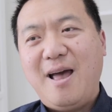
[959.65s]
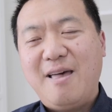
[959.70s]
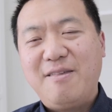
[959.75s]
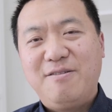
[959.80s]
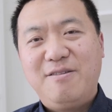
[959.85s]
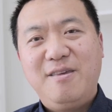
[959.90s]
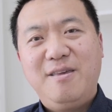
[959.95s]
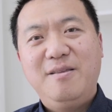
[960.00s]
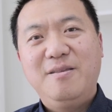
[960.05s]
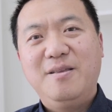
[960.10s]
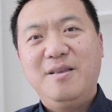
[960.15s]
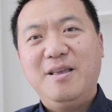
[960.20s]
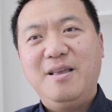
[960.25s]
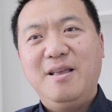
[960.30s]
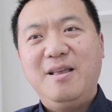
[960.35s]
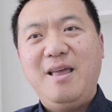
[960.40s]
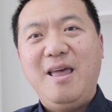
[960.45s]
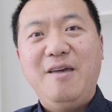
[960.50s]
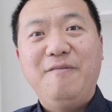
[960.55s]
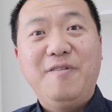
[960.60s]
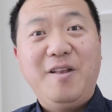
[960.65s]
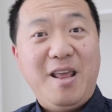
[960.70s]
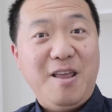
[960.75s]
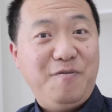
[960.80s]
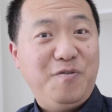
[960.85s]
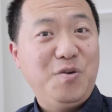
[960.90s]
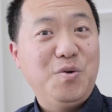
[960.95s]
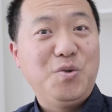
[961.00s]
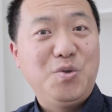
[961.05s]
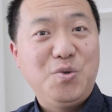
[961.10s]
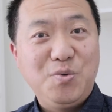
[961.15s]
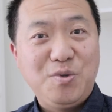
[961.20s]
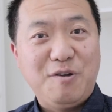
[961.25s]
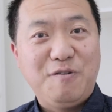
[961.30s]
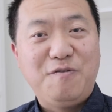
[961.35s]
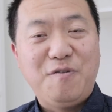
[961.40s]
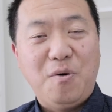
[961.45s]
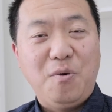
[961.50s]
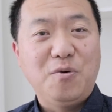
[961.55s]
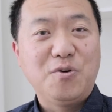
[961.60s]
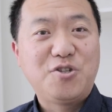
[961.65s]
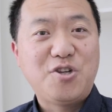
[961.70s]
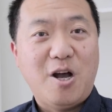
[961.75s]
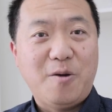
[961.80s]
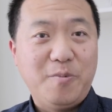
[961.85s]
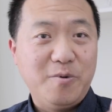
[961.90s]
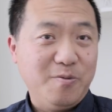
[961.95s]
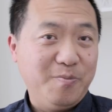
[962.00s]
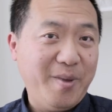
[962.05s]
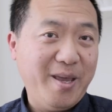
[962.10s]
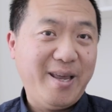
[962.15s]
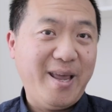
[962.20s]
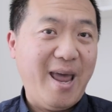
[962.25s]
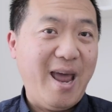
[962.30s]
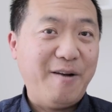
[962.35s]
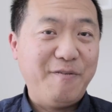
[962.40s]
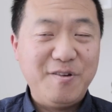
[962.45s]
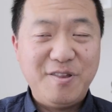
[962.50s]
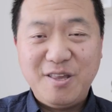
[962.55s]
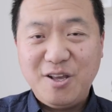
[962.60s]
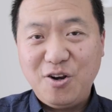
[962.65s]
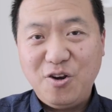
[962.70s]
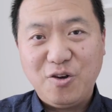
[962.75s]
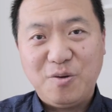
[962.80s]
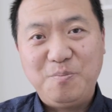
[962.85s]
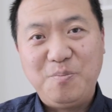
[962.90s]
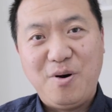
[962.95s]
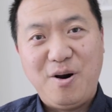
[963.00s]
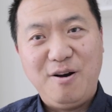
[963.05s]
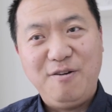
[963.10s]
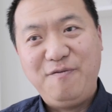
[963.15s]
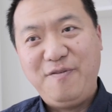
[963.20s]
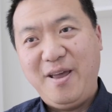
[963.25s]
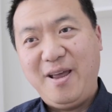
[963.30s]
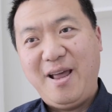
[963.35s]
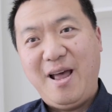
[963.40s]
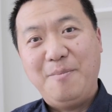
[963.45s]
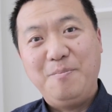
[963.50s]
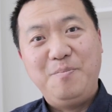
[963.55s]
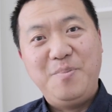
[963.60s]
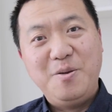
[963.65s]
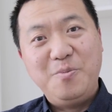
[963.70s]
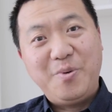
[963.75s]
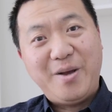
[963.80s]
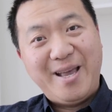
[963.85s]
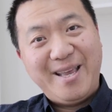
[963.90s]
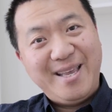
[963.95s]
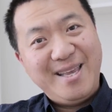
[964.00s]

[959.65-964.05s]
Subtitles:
and then even if you do the Photoshop, you make everything look perfect, and people can